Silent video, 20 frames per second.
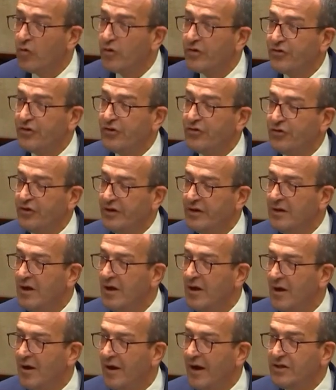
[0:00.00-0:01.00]
August this year,
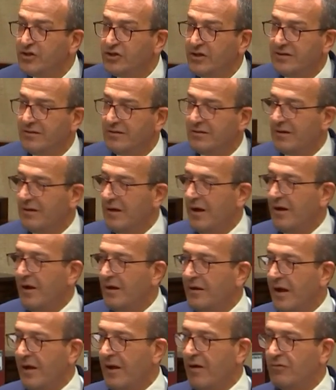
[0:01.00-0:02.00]
I actually
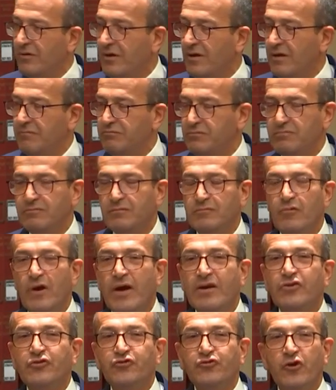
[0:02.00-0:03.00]
uh, held a,
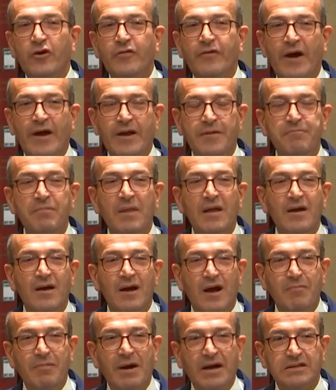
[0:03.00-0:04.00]
ran a survey
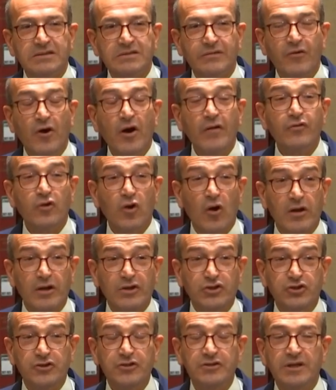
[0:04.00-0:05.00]
amongst five
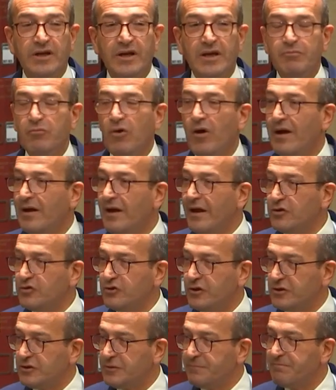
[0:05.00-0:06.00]
colleges in my
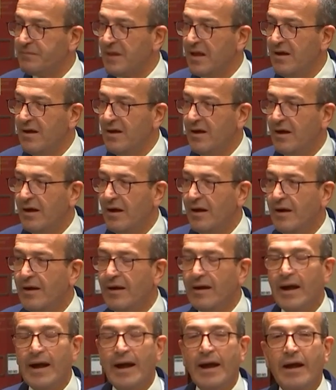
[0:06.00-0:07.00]
electorate.
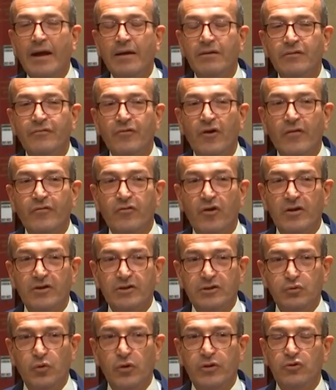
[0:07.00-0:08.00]
Uh, and the five
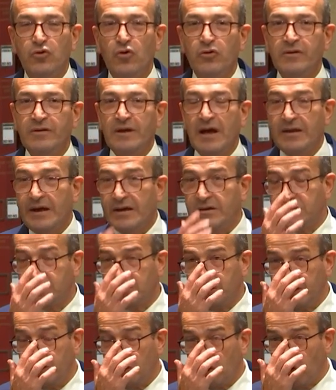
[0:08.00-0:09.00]
colleges were the Northern Adelaide
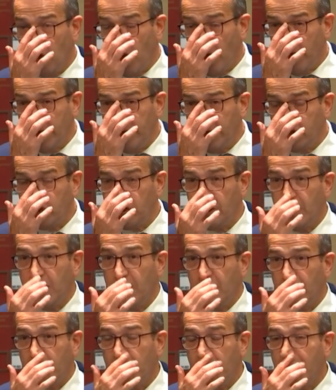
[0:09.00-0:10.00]
Senior College,
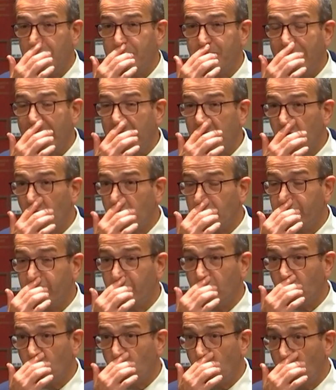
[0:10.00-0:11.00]
uh, Mark
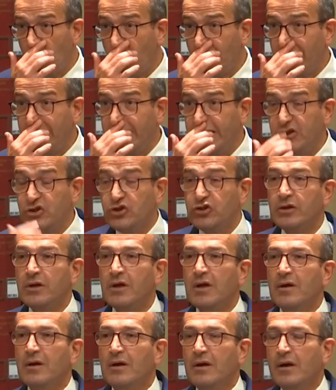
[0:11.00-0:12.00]
Oliphant College,
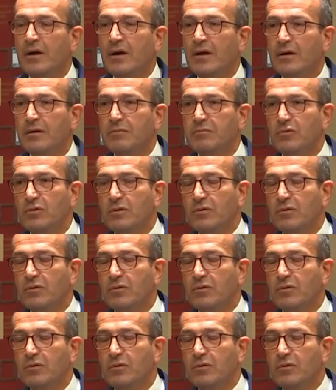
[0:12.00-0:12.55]
uh,